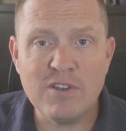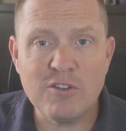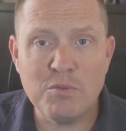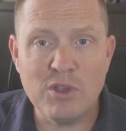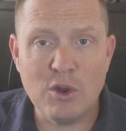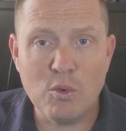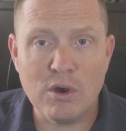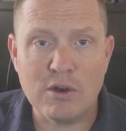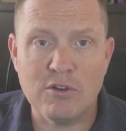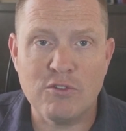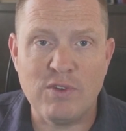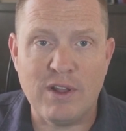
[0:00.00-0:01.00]
million
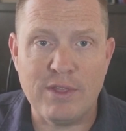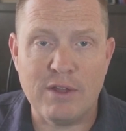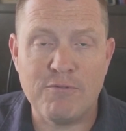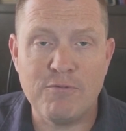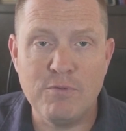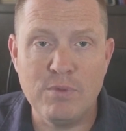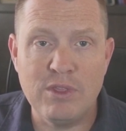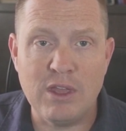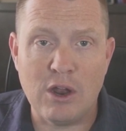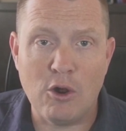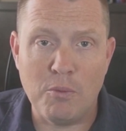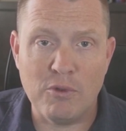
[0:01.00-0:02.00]
workers found that
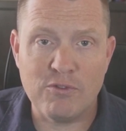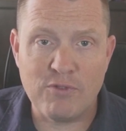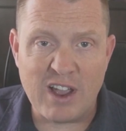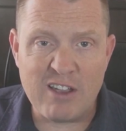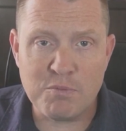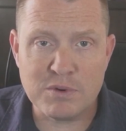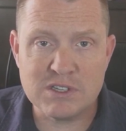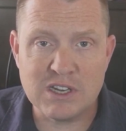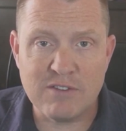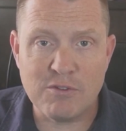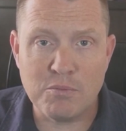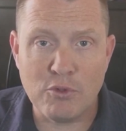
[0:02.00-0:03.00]
that almost 5%
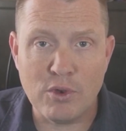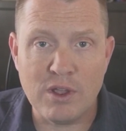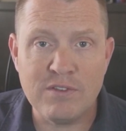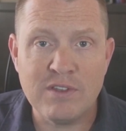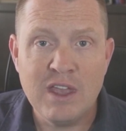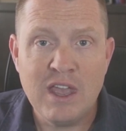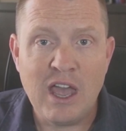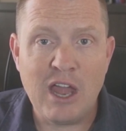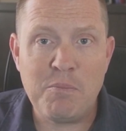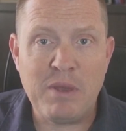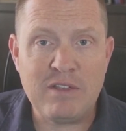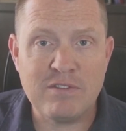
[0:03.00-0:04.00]
of employees
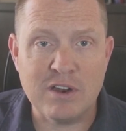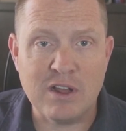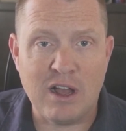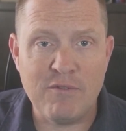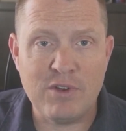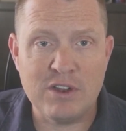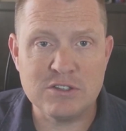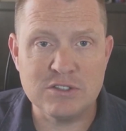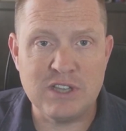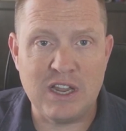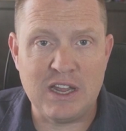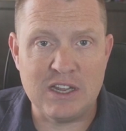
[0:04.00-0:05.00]
had pasted confidential
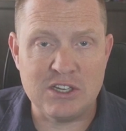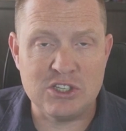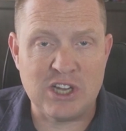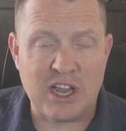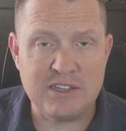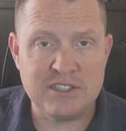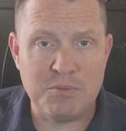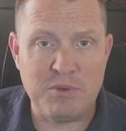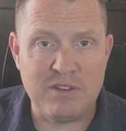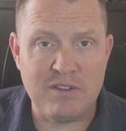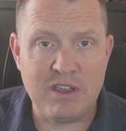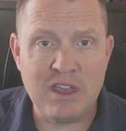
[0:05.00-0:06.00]
data into
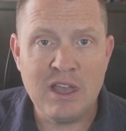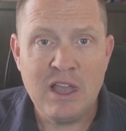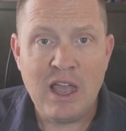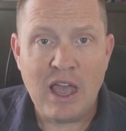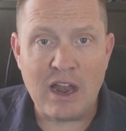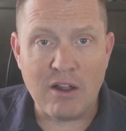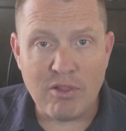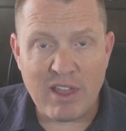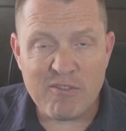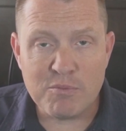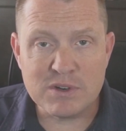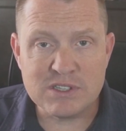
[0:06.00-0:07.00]
ChatGPT, and
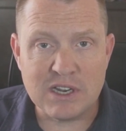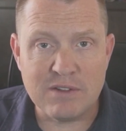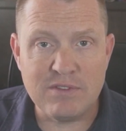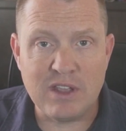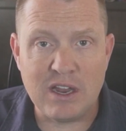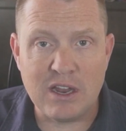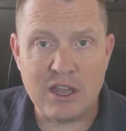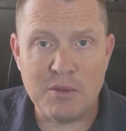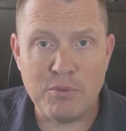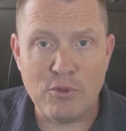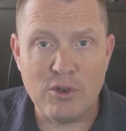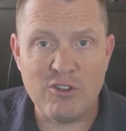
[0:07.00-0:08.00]
11% of data
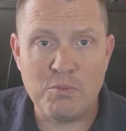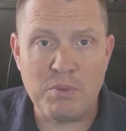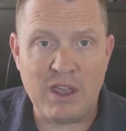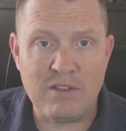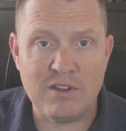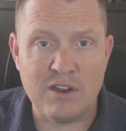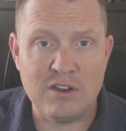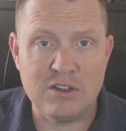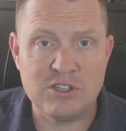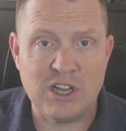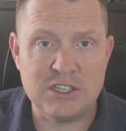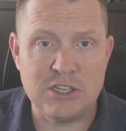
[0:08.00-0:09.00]
employees pasted into
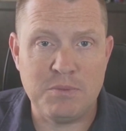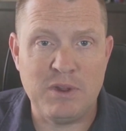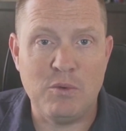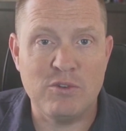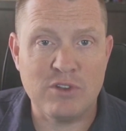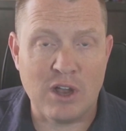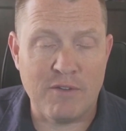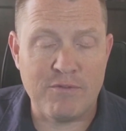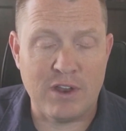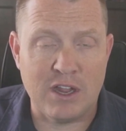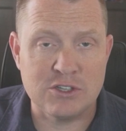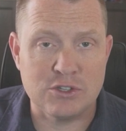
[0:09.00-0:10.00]
ChatGPT was
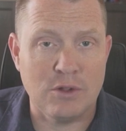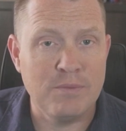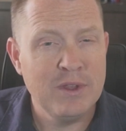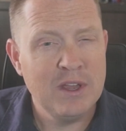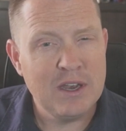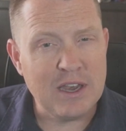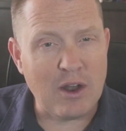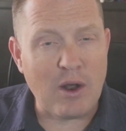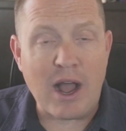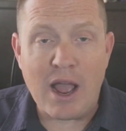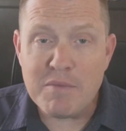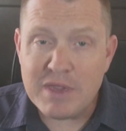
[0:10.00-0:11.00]
confidential. Now,
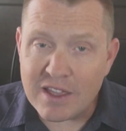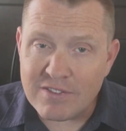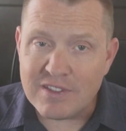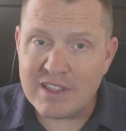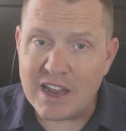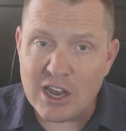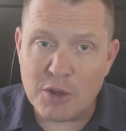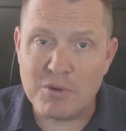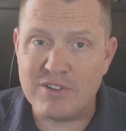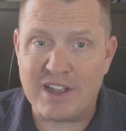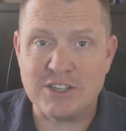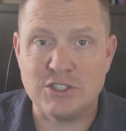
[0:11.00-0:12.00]
I'm guessing that number
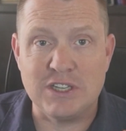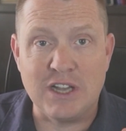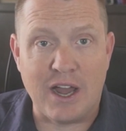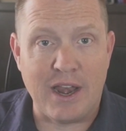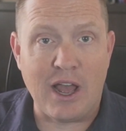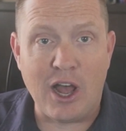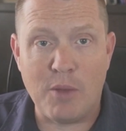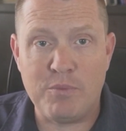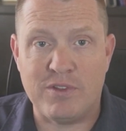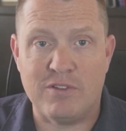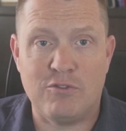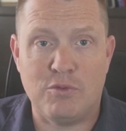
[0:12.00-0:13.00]
has actually gone up
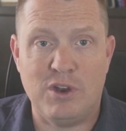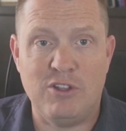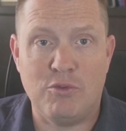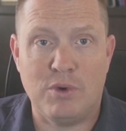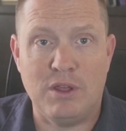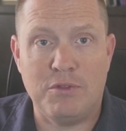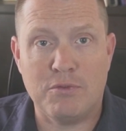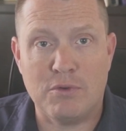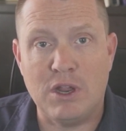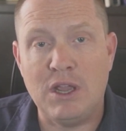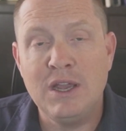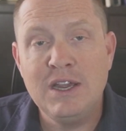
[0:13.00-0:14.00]
since
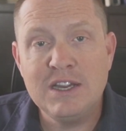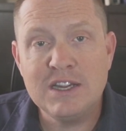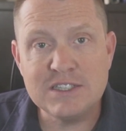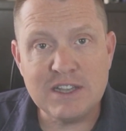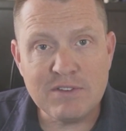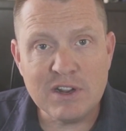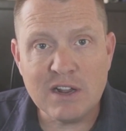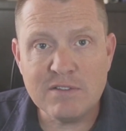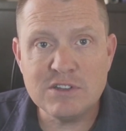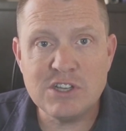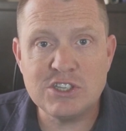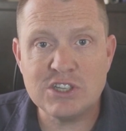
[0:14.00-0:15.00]
2023 because every
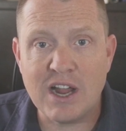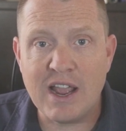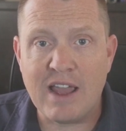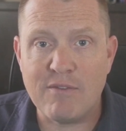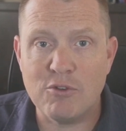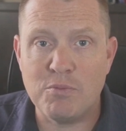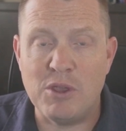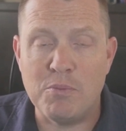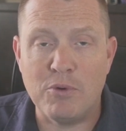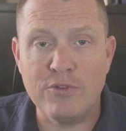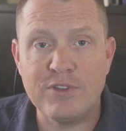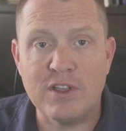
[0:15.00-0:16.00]
conversation I have with
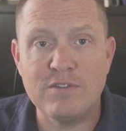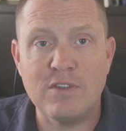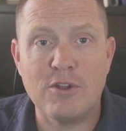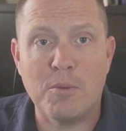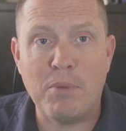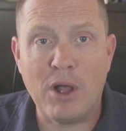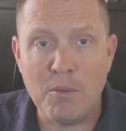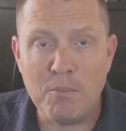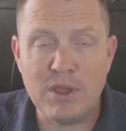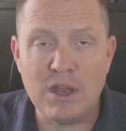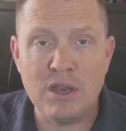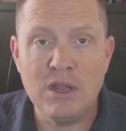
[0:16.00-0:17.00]
people says that they're
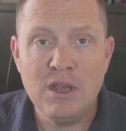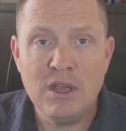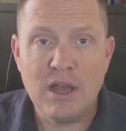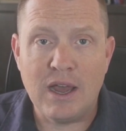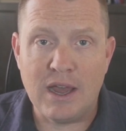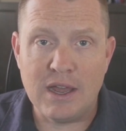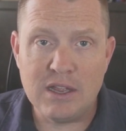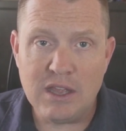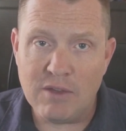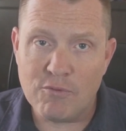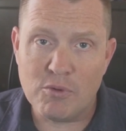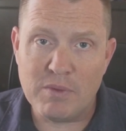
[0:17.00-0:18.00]
pumping uh,
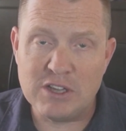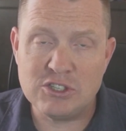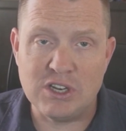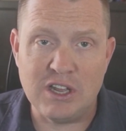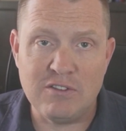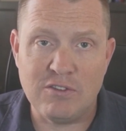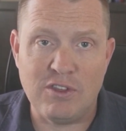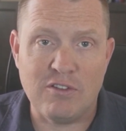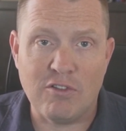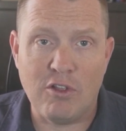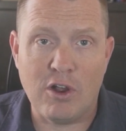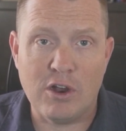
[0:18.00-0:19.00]
information into these
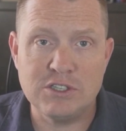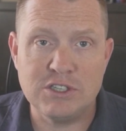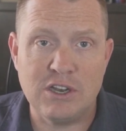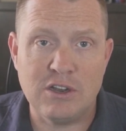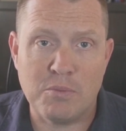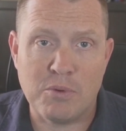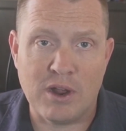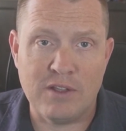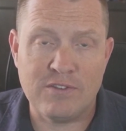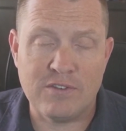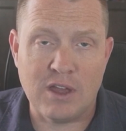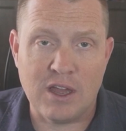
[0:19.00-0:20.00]
large
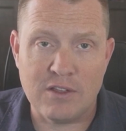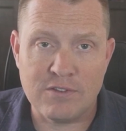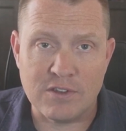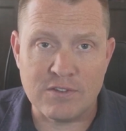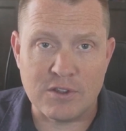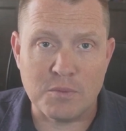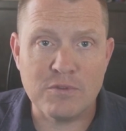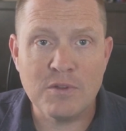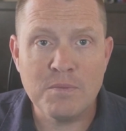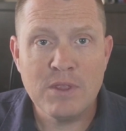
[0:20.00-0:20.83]
enterprise uh, systems.